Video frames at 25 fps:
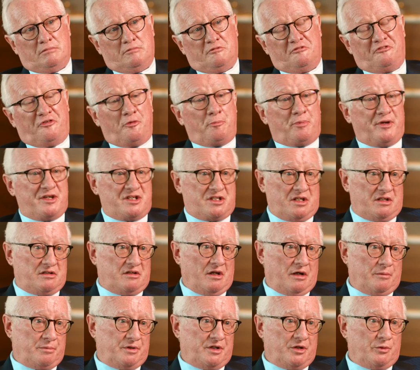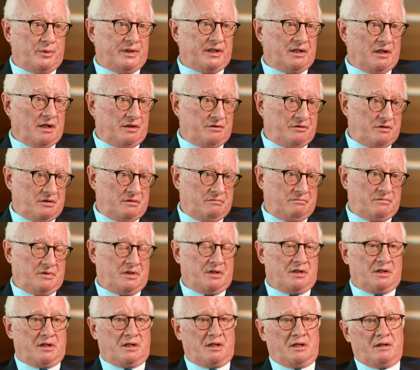for BZW in London,
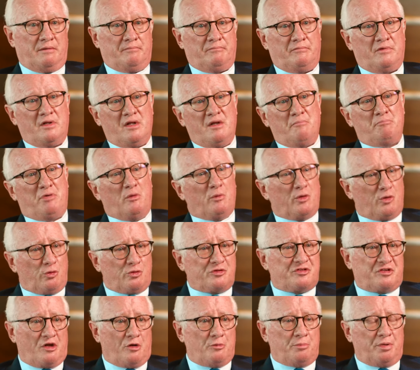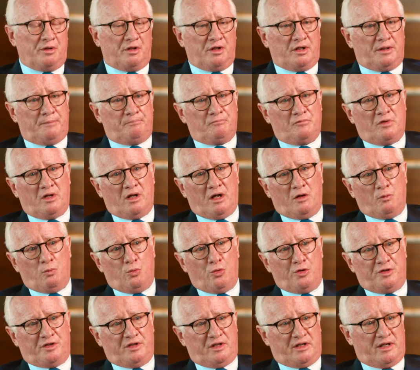but we'd also been
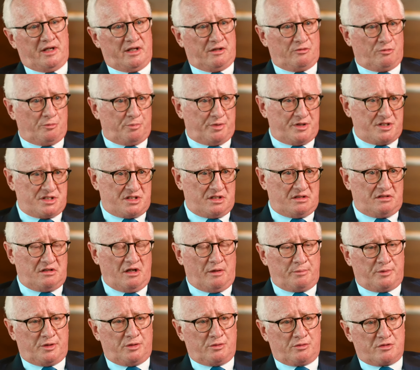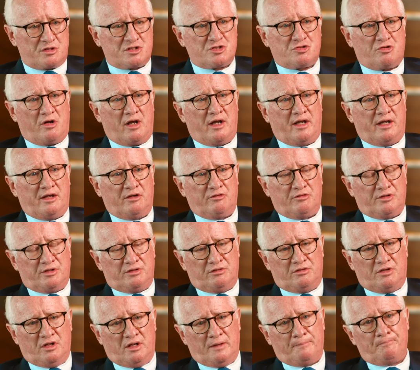working together at BZW in Australia,
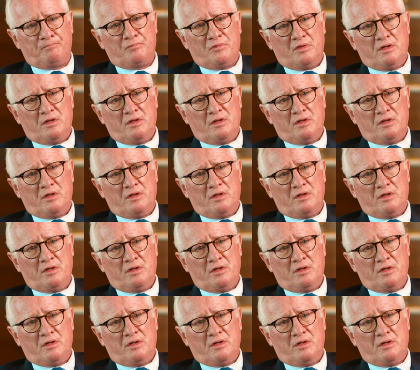and